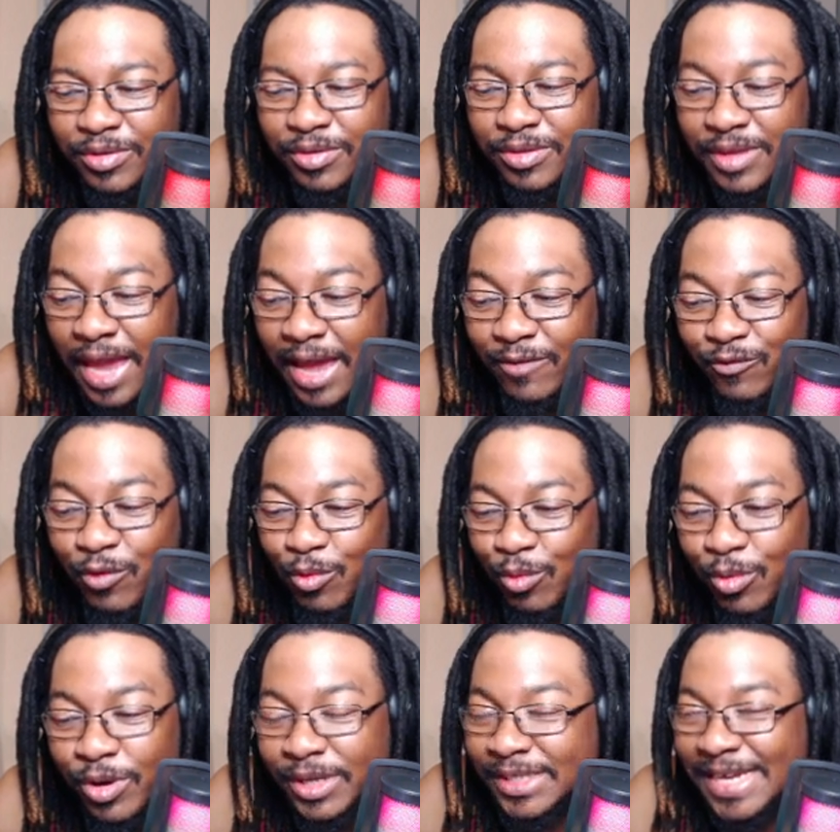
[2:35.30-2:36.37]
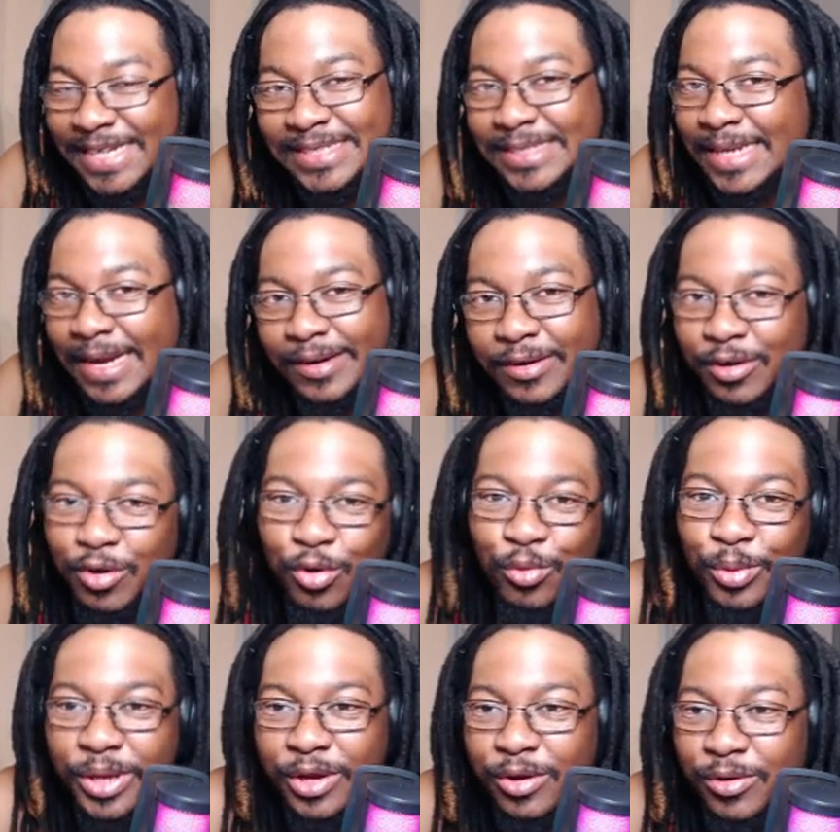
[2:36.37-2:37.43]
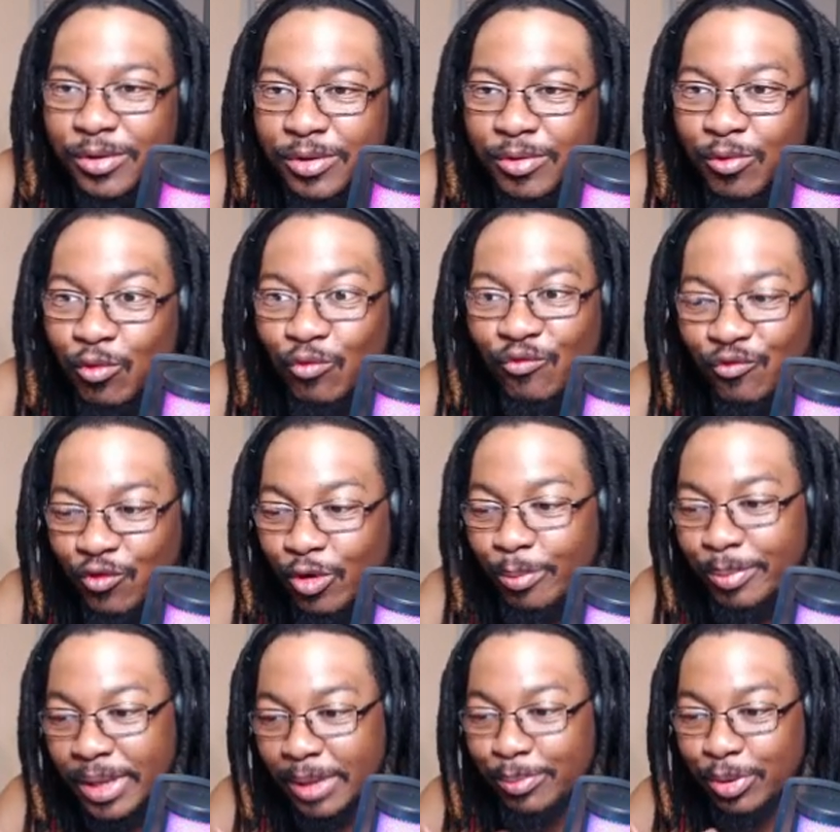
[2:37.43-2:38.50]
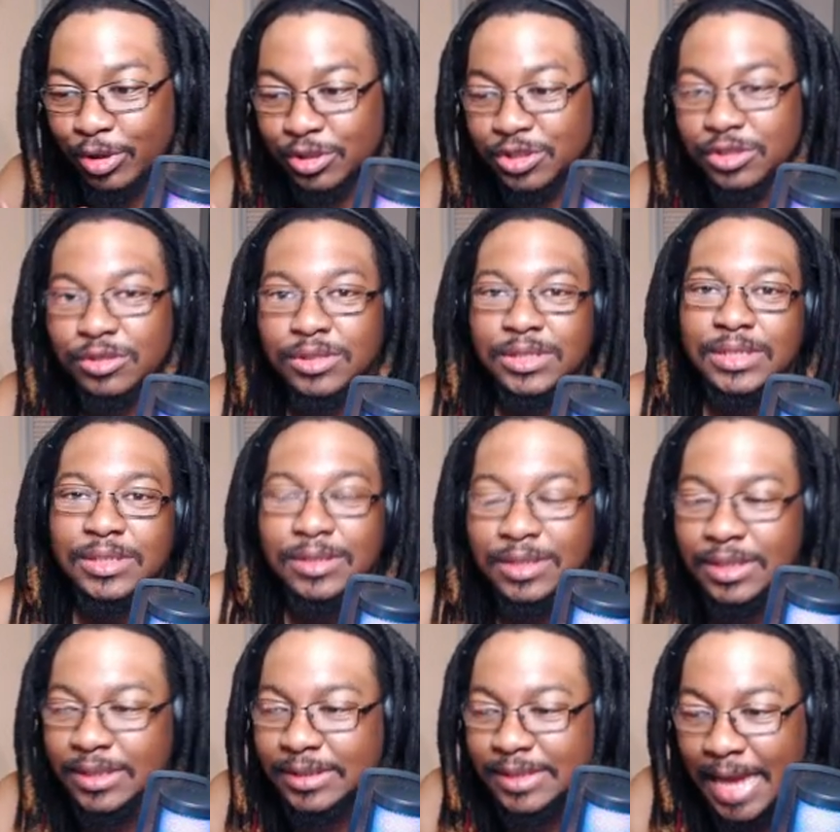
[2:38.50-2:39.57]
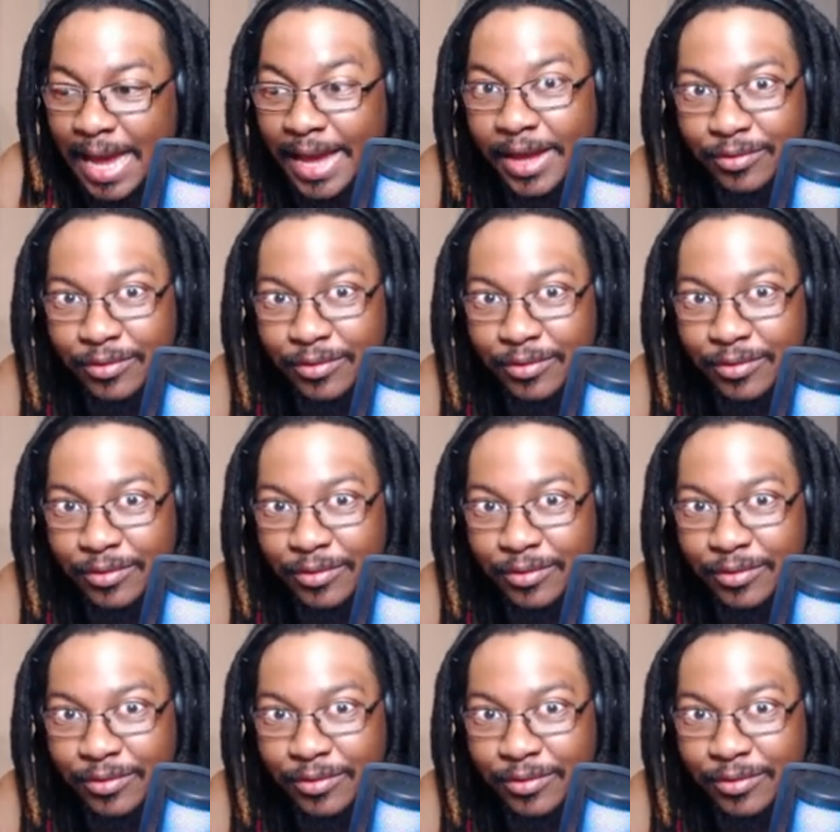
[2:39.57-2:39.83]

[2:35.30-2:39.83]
that for one, that's not gonna go well for me personally because I have